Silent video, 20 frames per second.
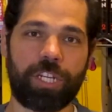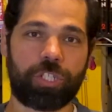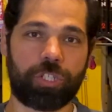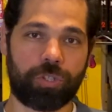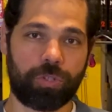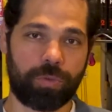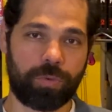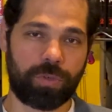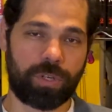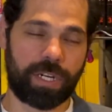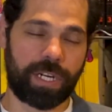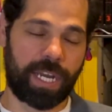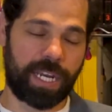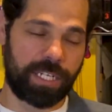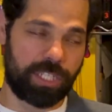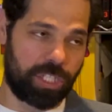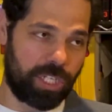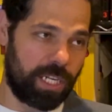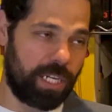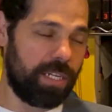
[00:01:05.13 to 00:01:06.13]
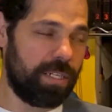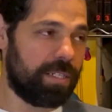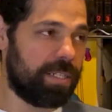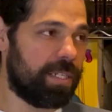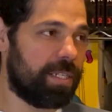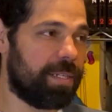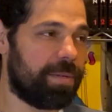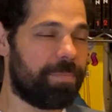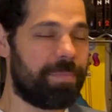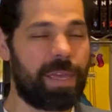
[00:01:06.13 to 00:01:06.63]
Age Guru on IG,
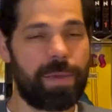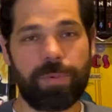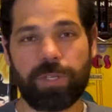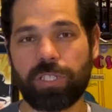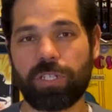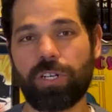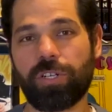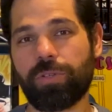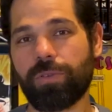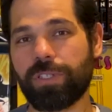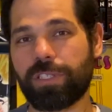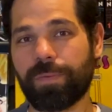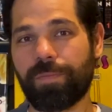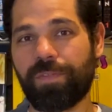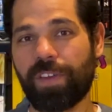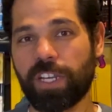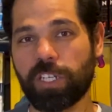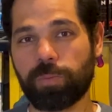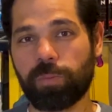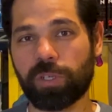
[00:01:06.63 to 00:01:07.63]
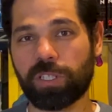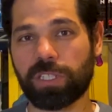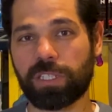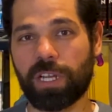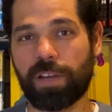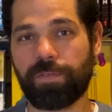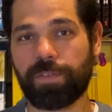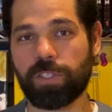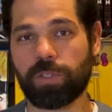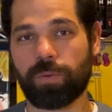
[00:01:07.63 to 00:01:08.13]
maybe start doing some Facebook
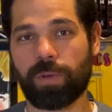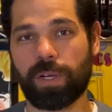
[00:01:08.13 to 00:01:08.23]
stuff as